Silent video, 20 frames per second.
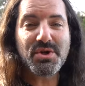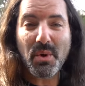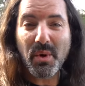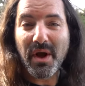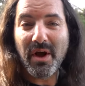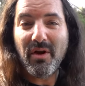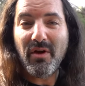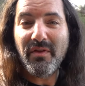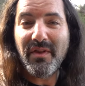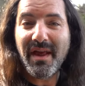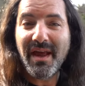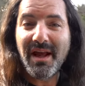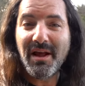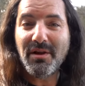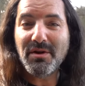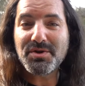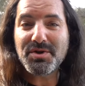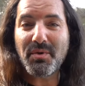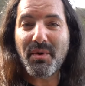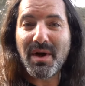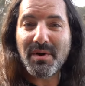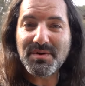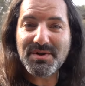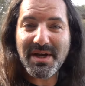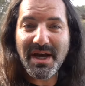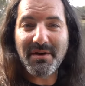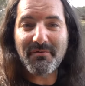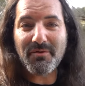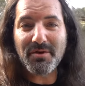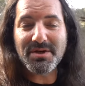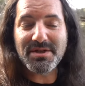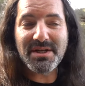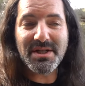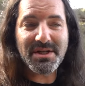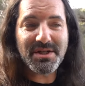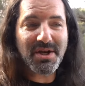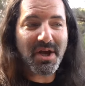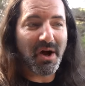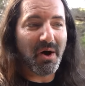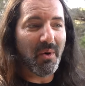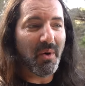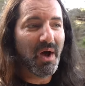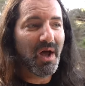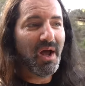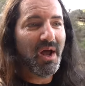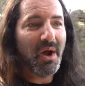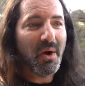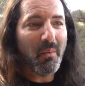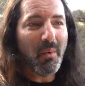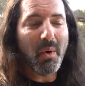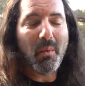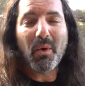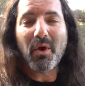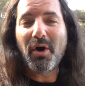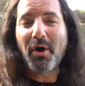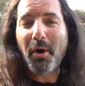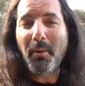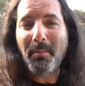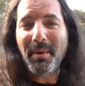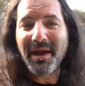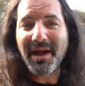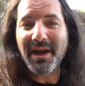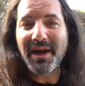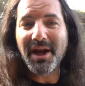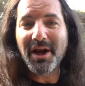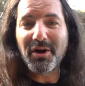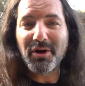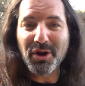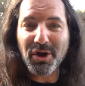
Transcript: So here in the hills around San Francisco, what we're herping in here